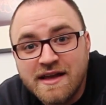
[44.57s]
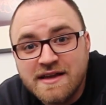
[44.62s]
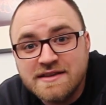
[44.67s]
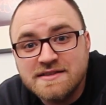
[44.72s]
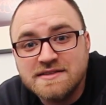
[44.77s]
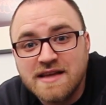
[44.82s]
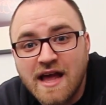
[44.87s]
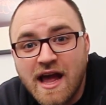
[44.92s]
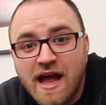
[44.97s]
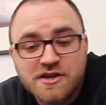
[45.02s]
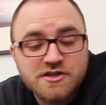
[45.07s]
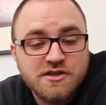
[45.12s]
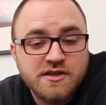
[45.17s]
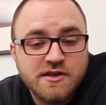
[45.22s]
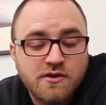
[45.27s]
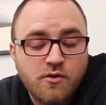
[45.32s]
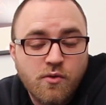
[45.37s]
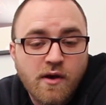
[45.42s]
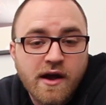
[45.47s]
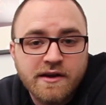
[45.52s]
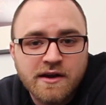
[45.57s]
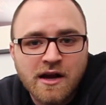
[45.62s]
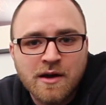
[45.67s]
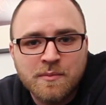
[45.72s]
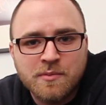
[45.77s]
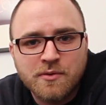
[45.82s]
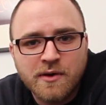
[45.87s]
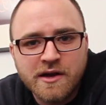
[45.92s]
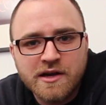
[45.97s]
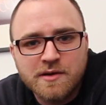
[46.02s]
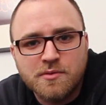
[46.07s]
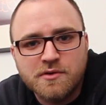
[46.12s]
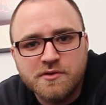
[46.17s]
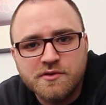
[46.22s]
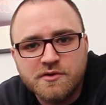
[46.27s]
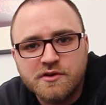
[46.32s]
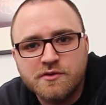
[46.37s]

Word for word: is actually quite upgradable.